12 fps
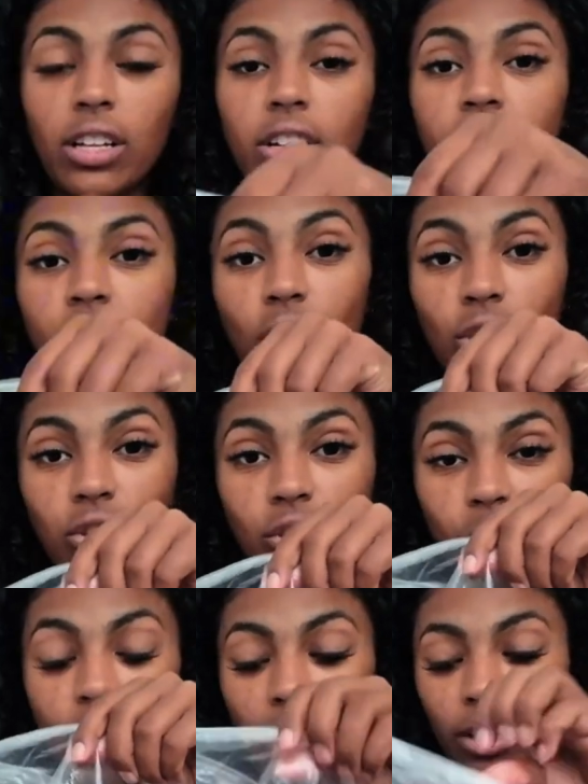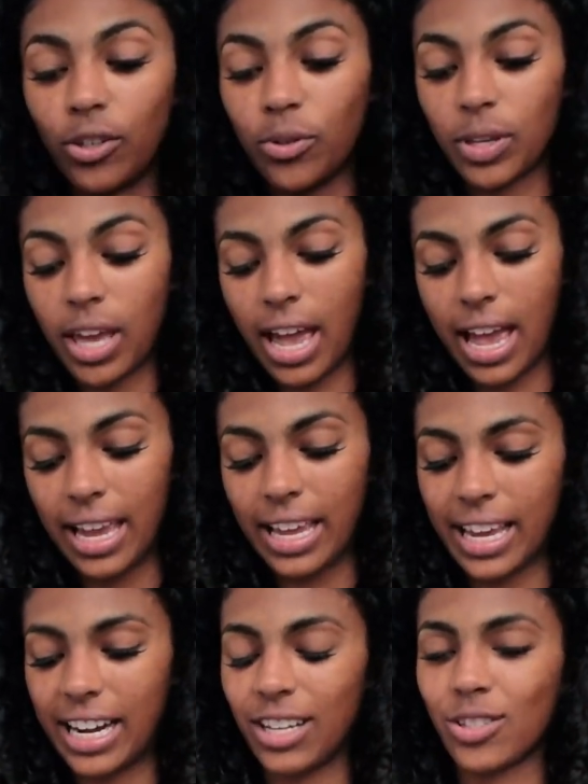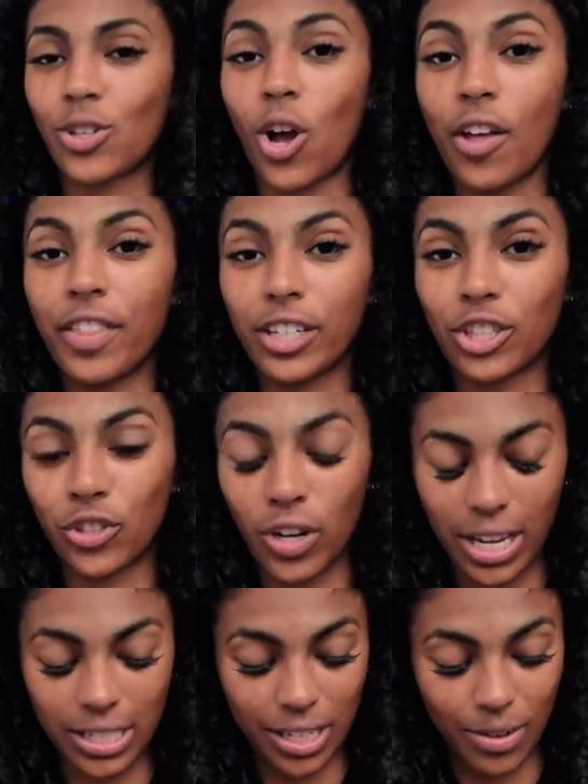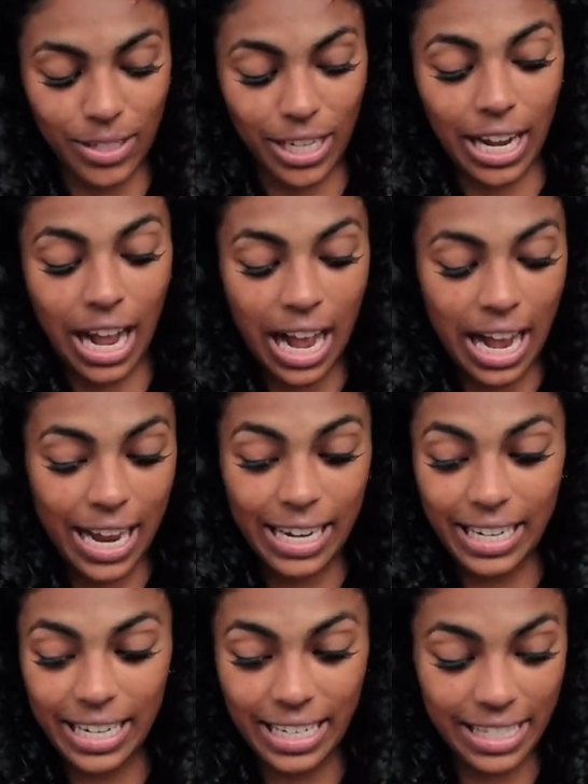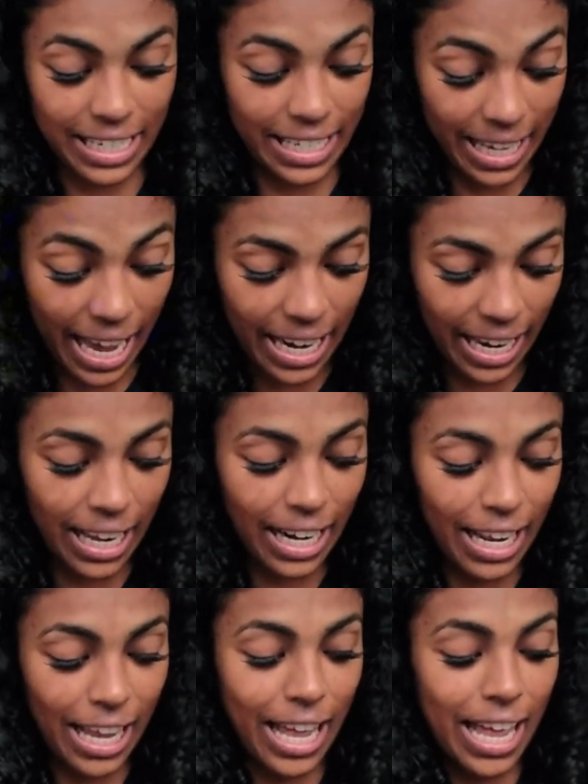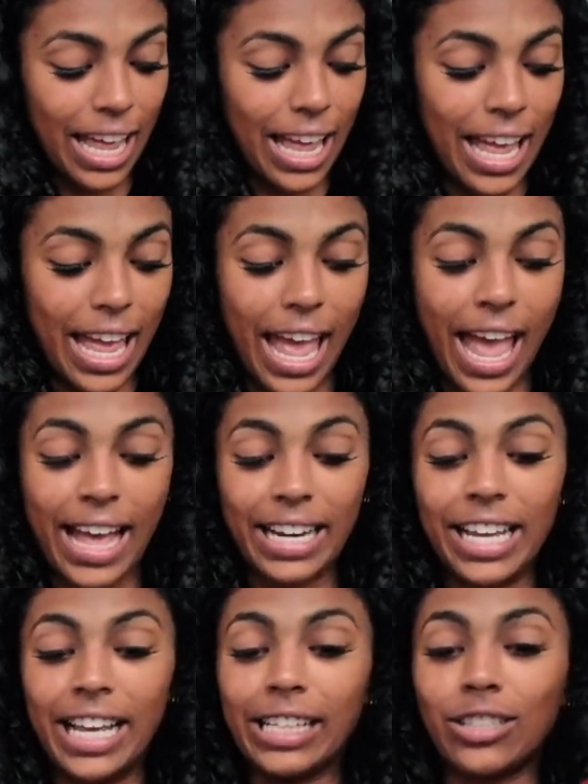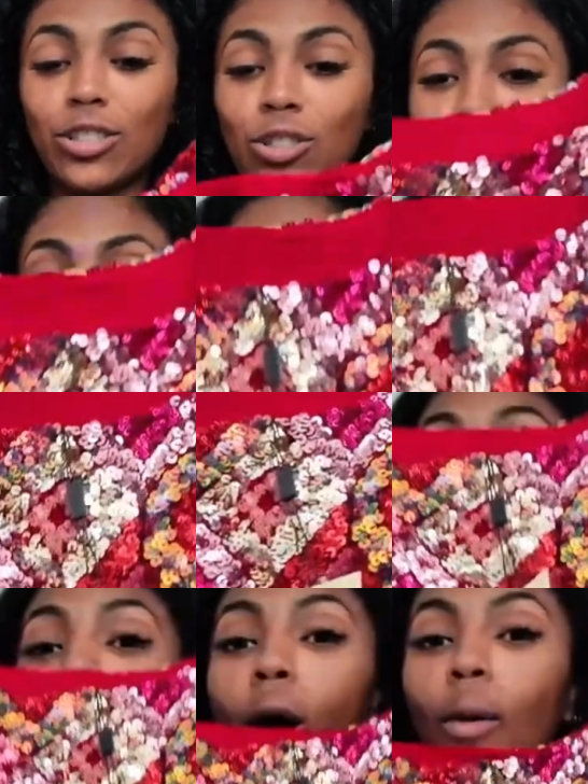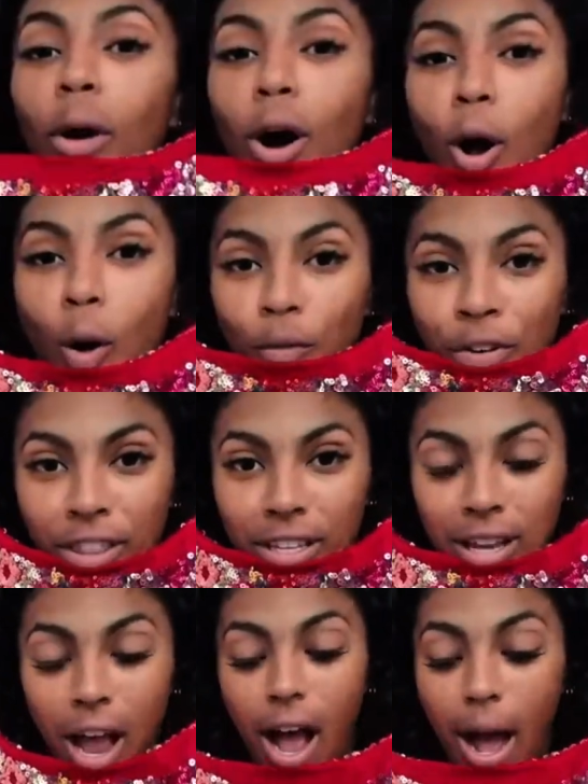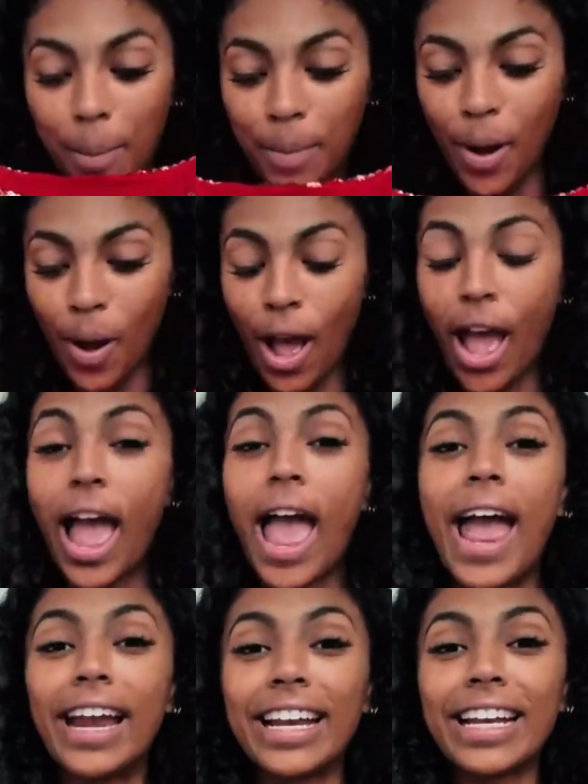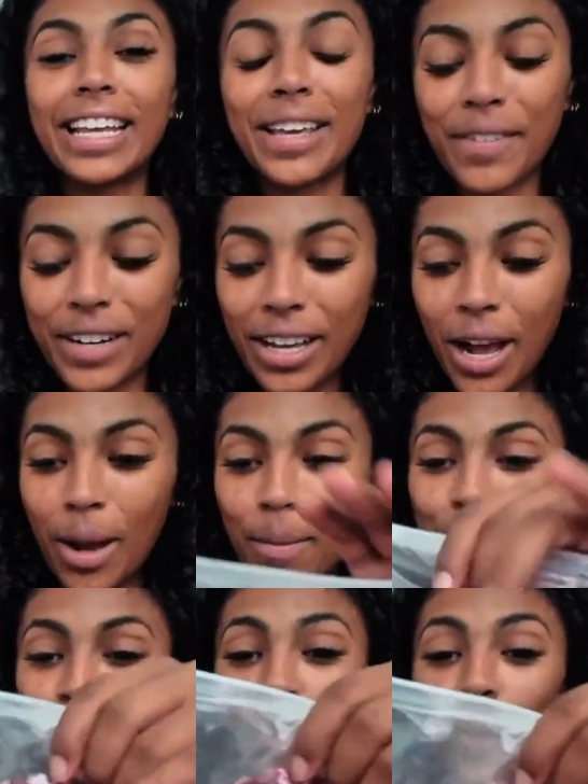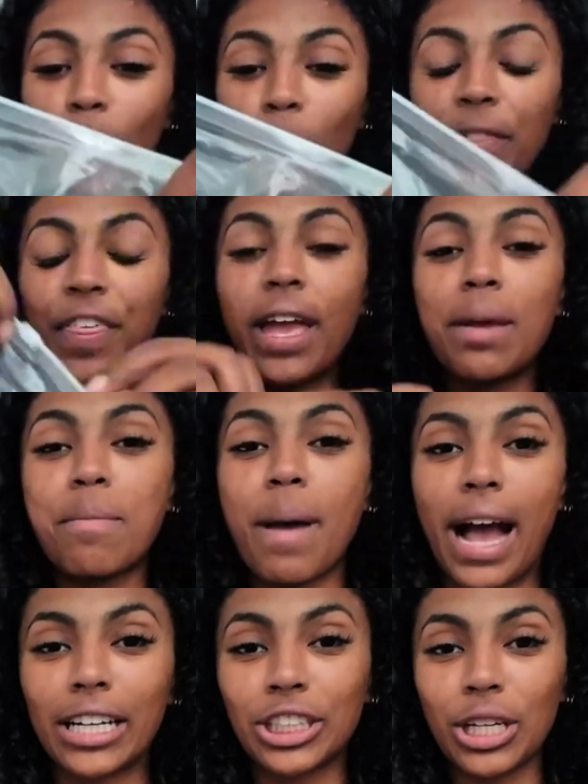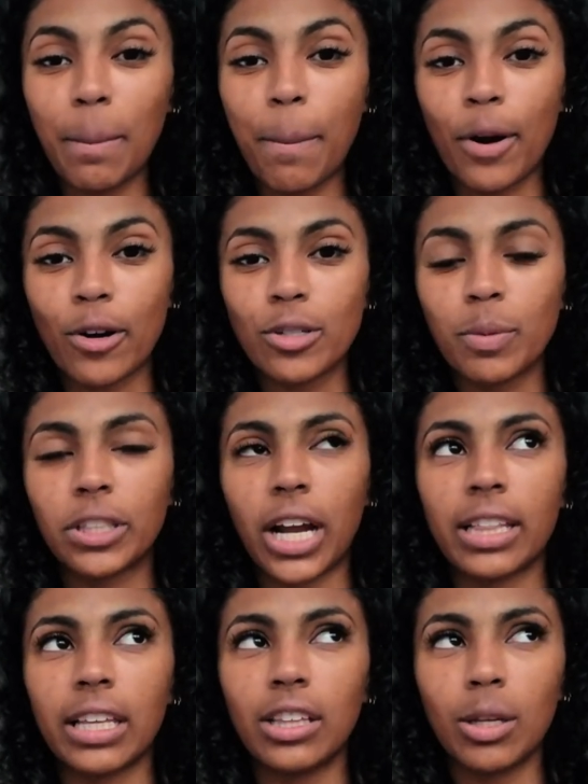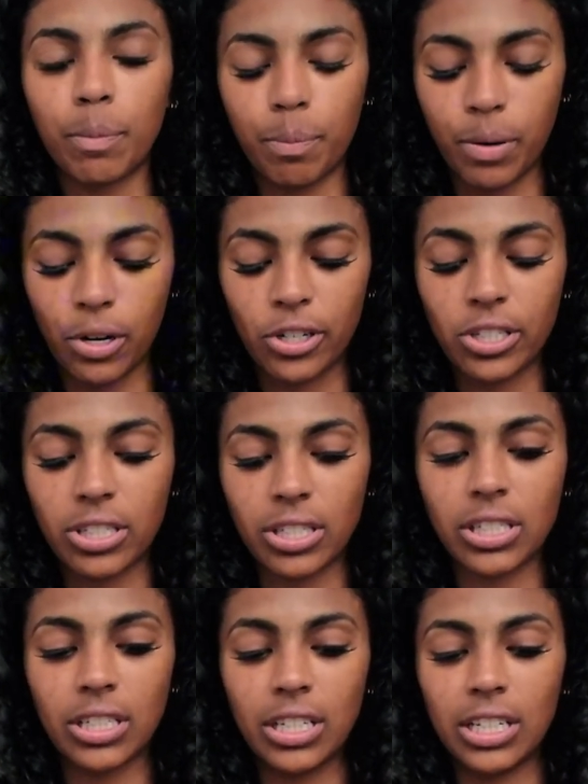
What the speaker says: it's called Sorel UK, and I saw this dress and I was like, I need to get it. And it's so over the top, and it even comes with a matching purse, which I think the purse,